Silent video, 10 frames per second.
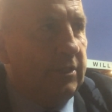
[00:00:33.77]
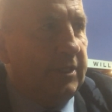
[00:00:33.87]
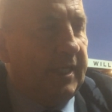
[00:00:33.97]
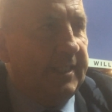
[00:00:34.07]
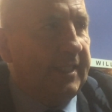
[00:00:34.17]

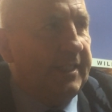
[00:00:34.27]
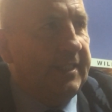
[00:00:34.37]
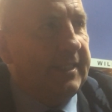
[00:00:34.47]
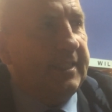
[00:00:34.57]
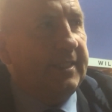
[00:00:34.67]
The
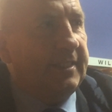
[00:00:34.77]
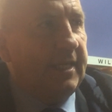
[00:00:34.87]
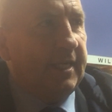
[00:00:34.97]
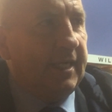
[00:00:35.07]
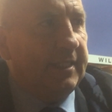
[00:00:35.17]
conditions hadn't
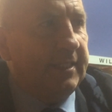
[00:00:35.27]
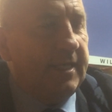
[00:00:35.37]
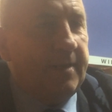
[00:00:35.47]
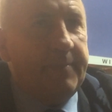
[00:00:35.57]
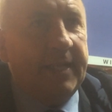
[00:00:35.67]
deteriorated
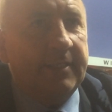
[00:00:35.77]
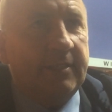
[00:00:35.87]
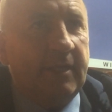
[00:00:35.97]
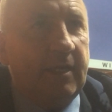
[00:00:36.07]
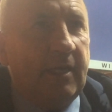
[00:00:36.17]
in a minute
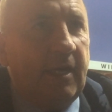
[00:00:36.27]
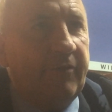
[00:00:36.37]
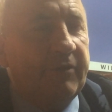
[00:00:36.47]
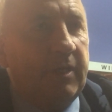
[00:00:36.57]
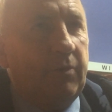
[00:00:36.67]

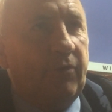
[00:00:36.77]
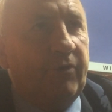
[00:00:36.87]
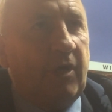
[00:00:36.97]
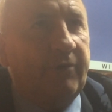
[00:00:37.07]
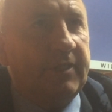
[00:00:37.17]
after he blew
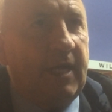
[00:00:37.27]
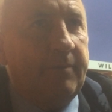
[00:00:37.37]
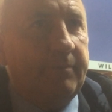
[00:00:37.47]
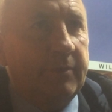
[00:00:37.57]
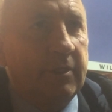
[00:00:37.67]
for half
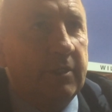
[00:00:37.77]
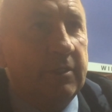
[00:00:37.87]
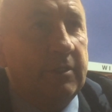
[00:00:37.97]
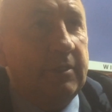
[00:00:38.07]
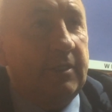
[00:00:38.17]
time.
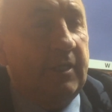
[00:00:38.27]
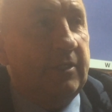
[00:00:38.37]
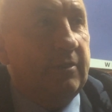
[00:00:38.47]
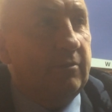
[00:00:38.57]
Then